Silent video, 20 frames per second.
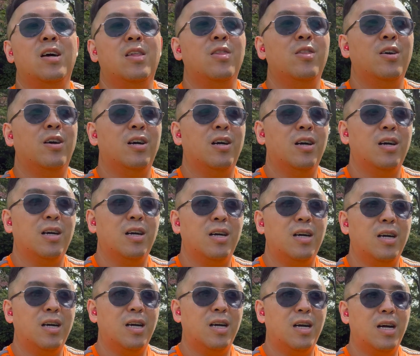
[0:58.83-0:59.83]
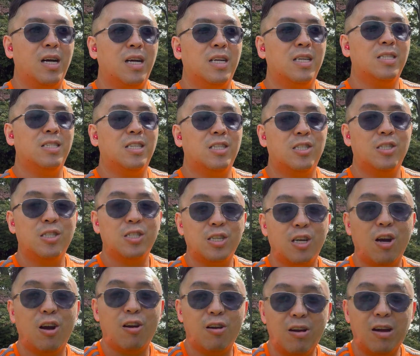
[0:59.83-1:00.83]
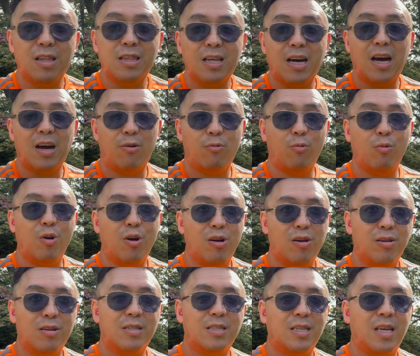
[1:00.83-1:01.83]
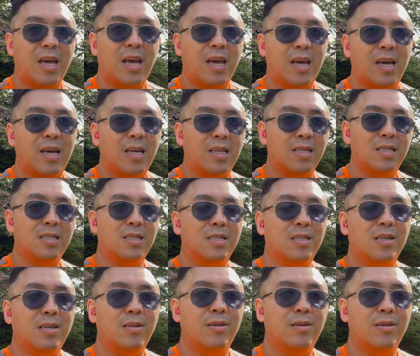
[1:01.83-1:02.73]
the conditions are a lot worse and